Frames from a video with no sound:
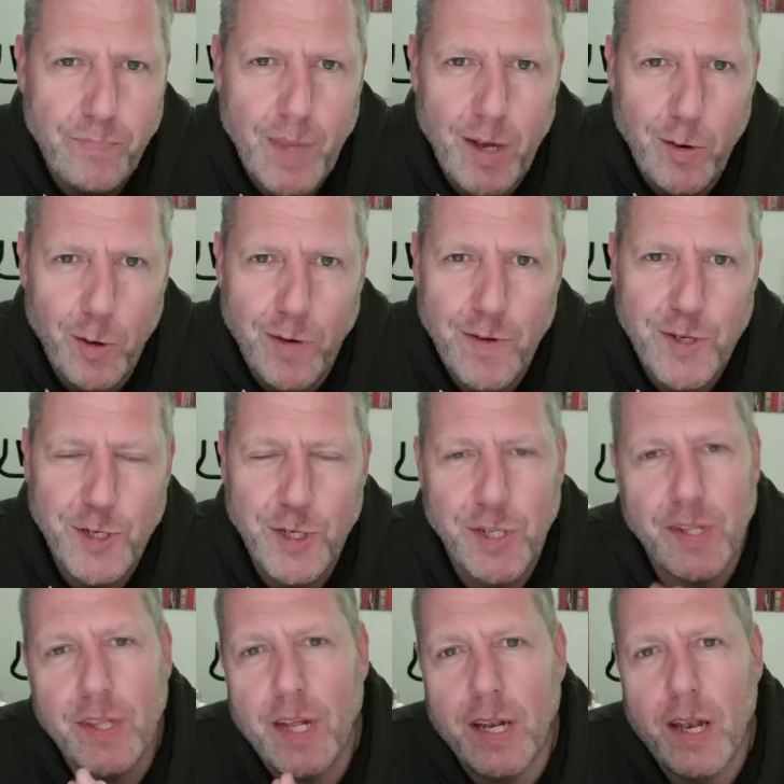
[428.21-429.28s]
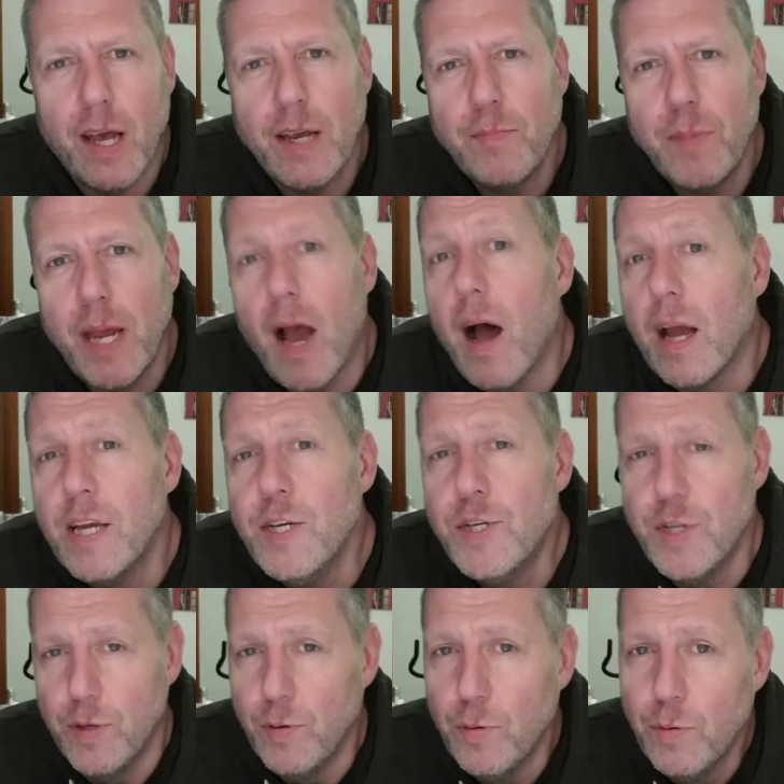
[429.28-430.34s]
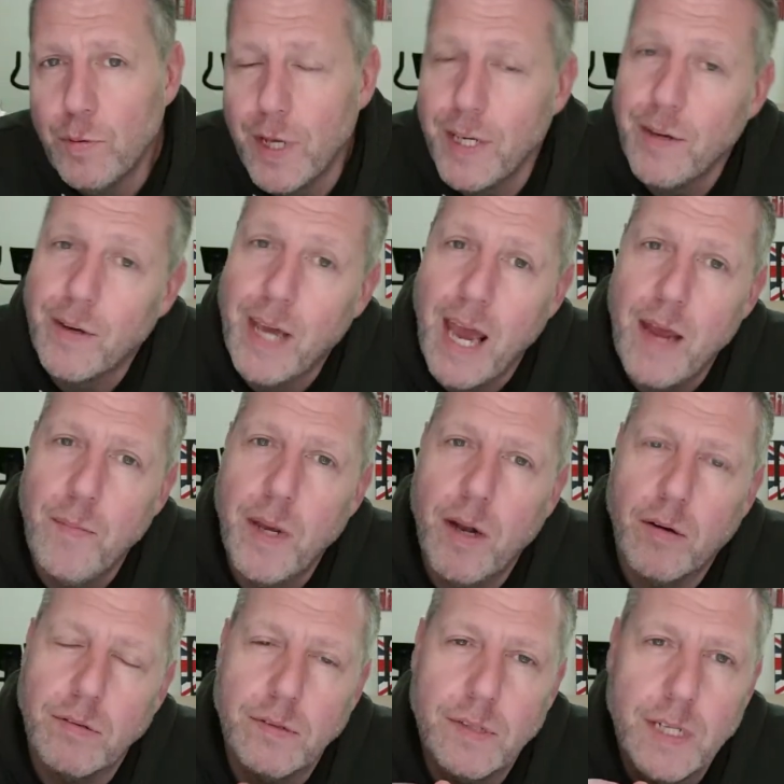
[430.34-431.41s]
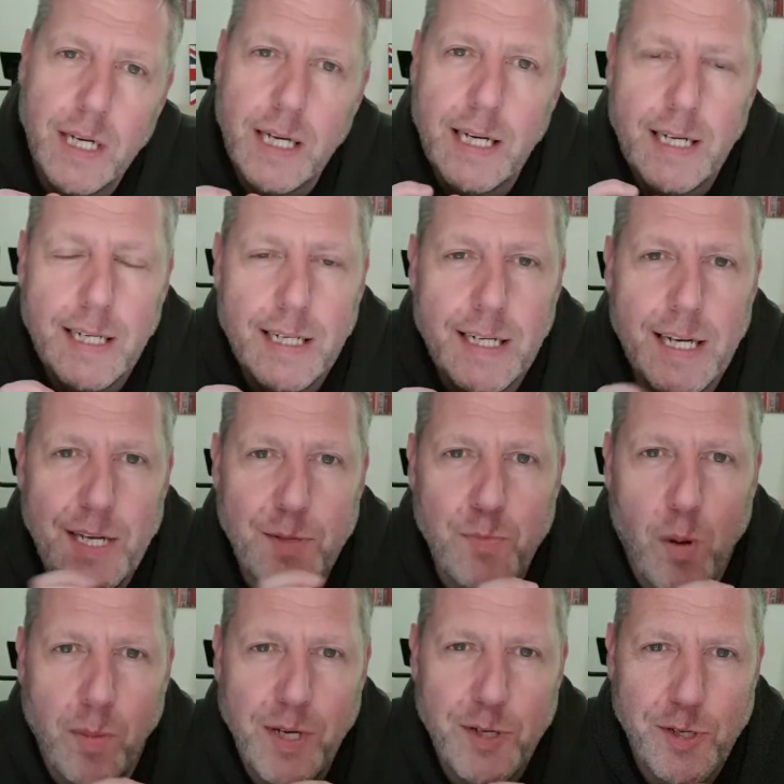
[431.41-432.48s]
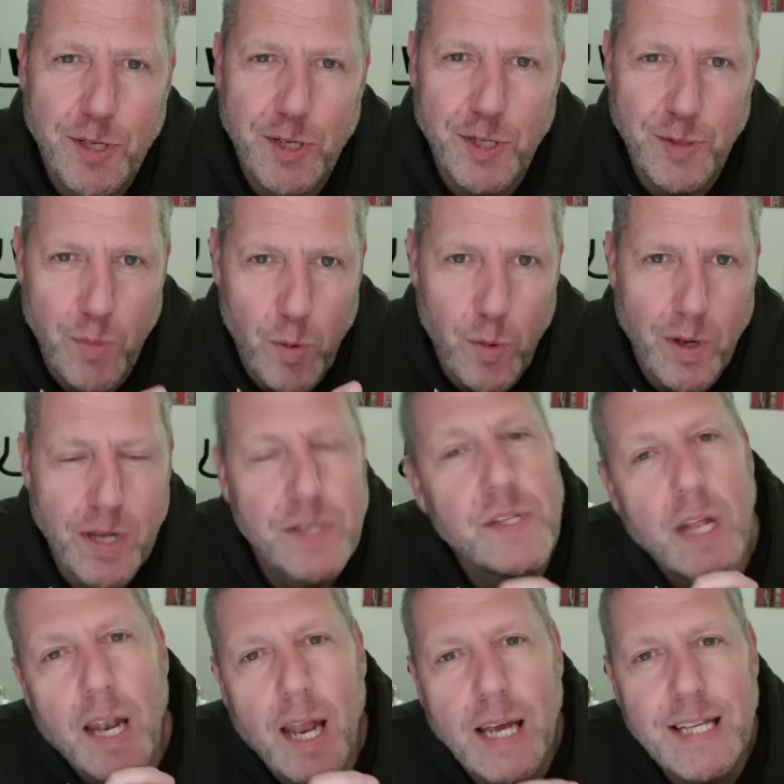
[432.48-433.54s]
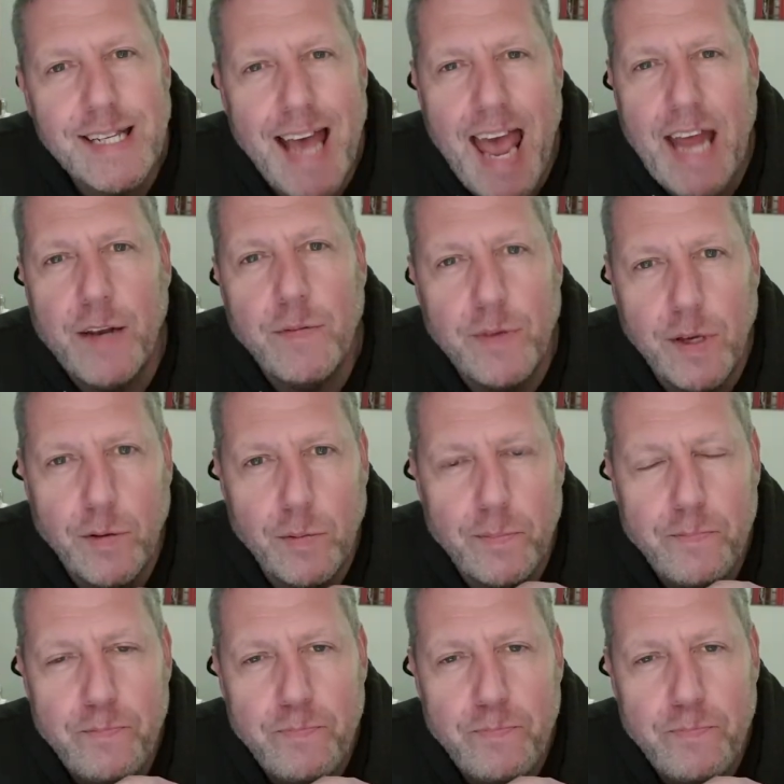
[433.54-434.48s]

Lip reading: And all of a sudden the light behind you that you came in on is probably just as small as the light ahead of you,